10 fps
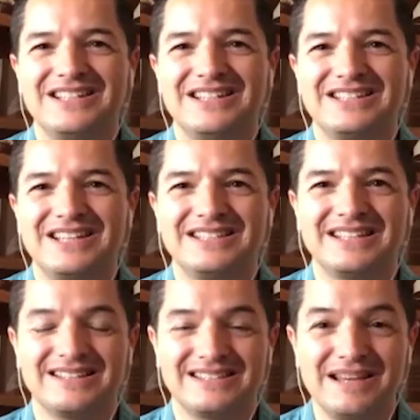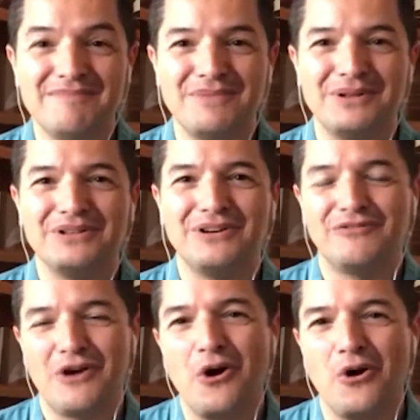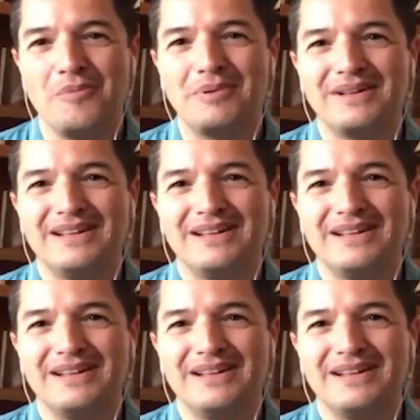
she, she's a symbol of hope